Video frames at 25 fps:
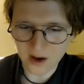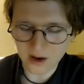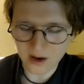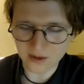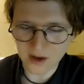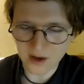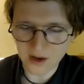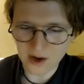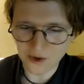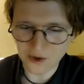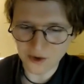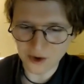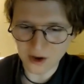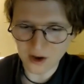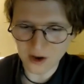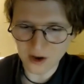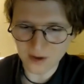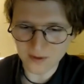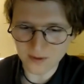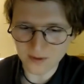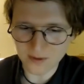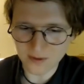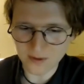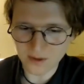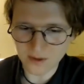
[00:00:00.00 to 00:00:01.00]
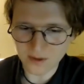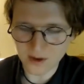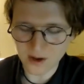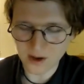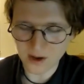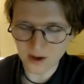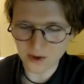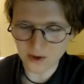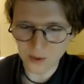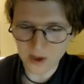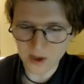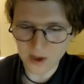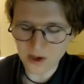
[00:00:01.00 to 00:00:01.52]
an extension of
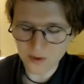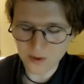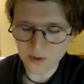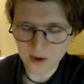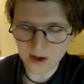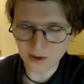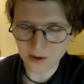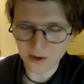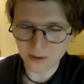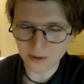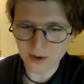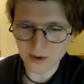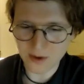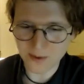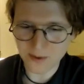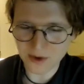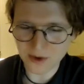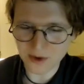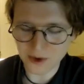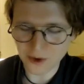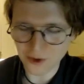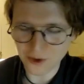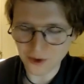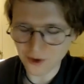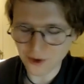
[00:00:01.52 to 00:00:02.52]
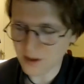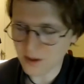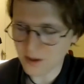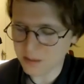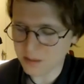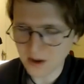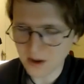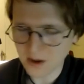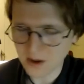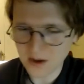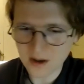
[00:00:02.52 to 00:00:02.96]
the 2023 research trip?